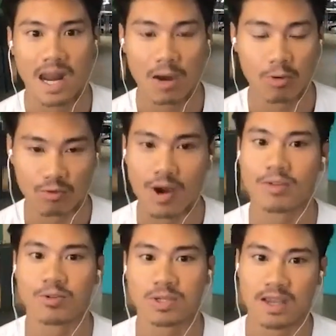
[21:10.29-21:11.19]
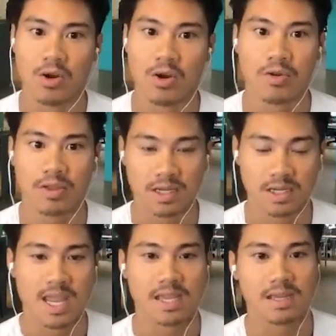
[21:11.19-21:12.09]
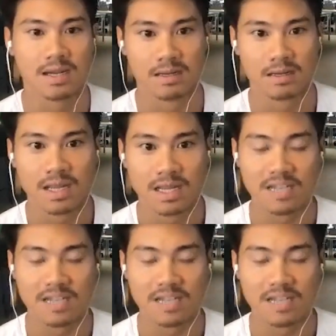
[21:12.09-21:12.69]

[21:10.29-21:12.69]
And I would rather say no than to take it and